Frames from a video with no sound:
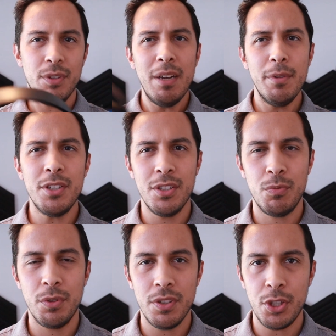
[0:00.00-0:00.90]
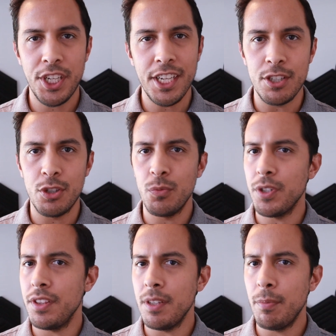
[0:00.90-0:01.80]
not much has really changed
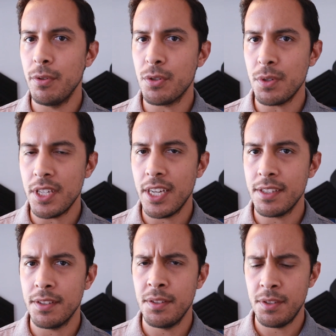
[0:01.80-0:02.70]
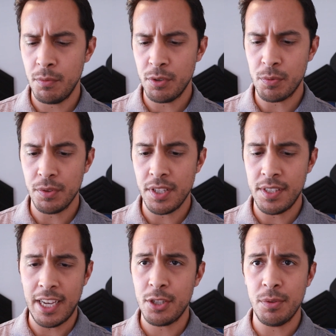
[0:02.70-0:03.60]
with the Pulse 3D headset since it was
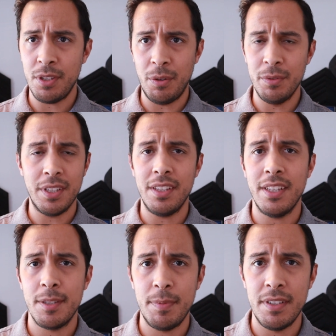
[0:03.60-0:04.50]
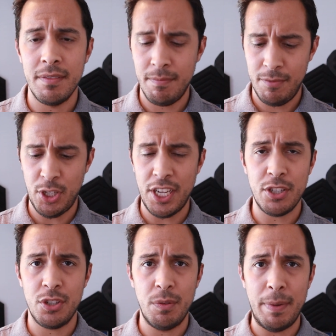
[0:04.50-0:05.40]
released. Actually, the only thing that's been
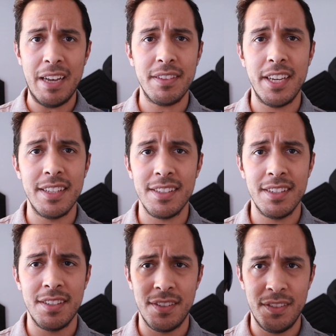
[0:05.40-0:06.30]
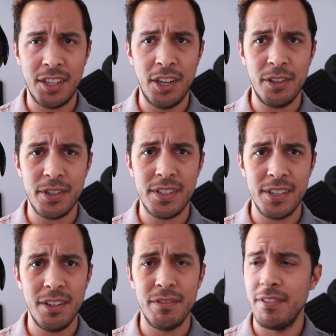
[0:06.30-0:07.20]
changed about the headset is the color
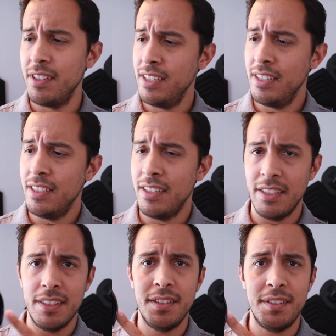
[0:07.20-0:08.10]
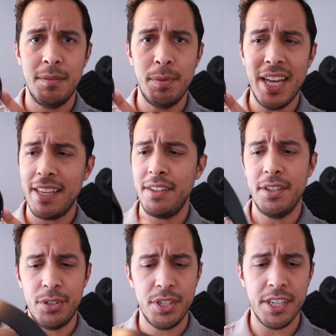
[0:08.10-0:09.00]
itself. And this is the black
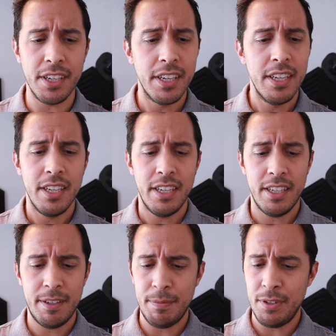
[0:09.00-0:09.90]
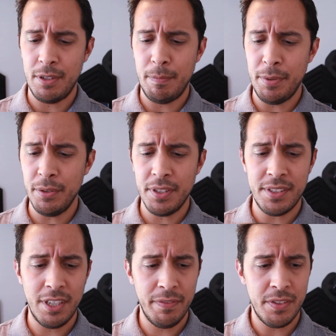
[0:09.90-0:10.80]
edition here. The build
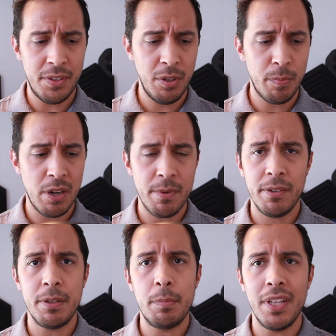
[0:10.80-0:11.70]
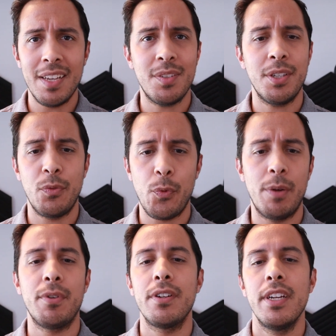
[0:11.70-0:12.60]
itself is still primarily plastic and
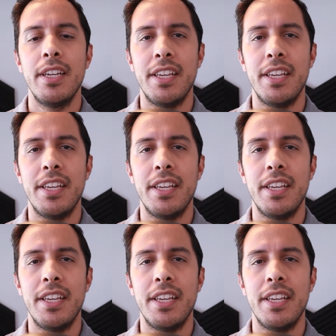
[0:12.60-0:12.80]
rubber.